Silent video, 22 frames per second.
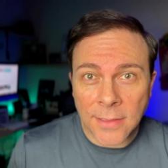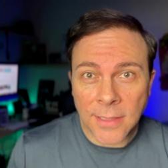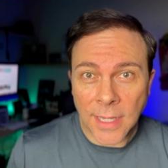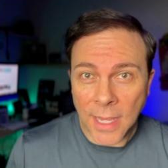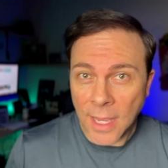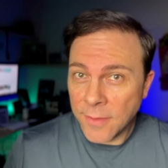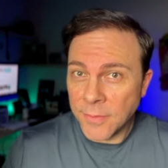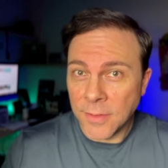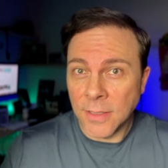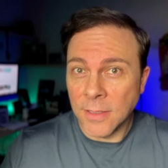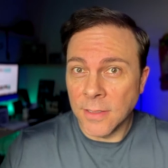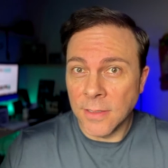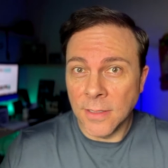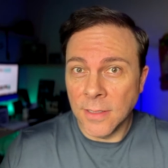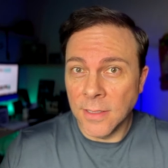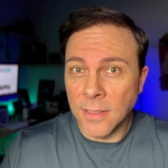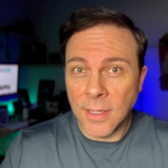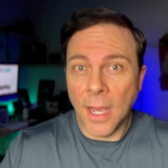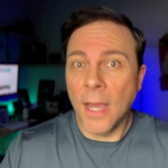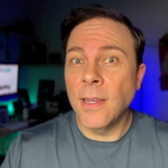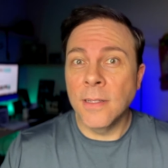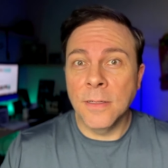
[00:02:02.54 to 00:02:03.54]
having
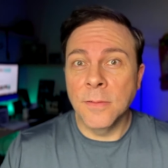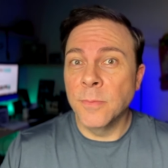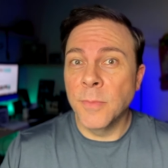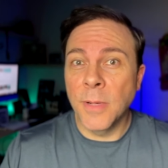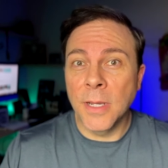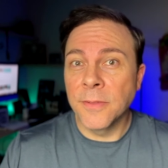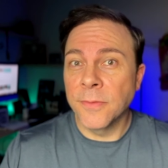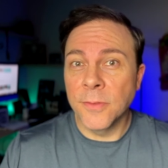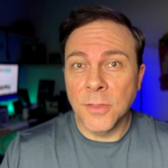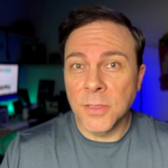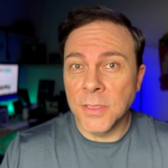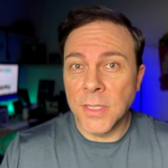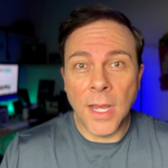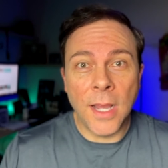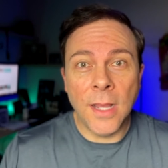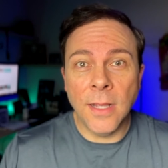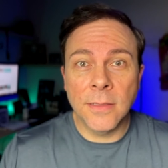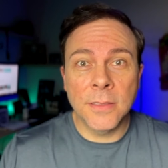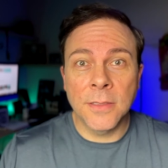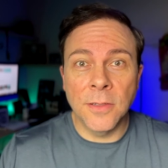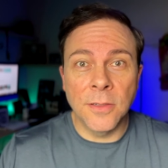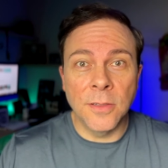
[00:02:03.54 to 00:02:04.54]
gotten my first
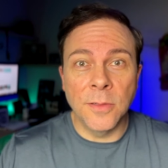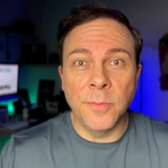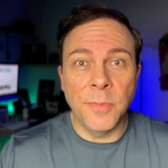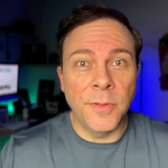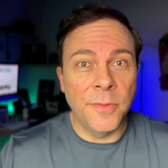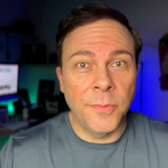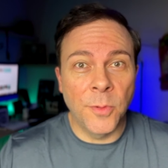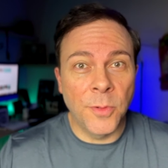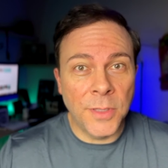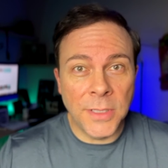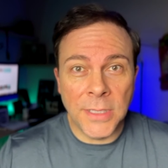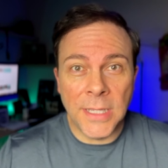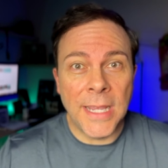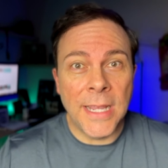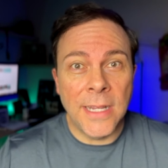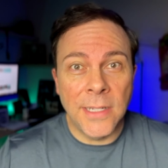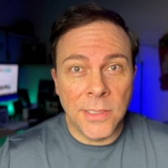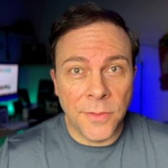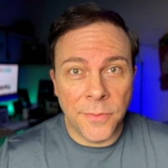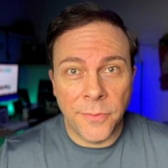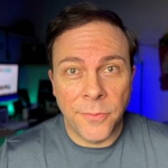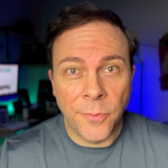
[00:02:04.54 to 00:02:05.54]
Oscar before the
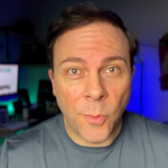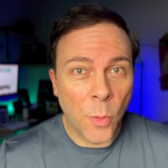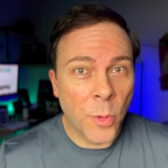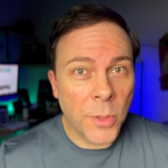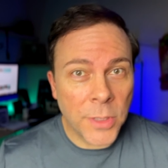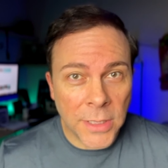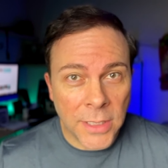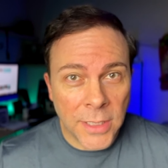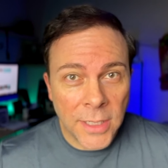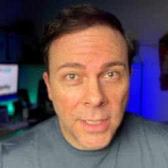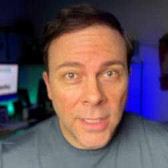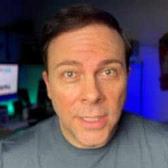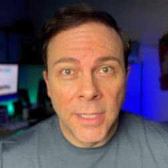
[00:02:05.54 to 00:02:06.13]
age of 40.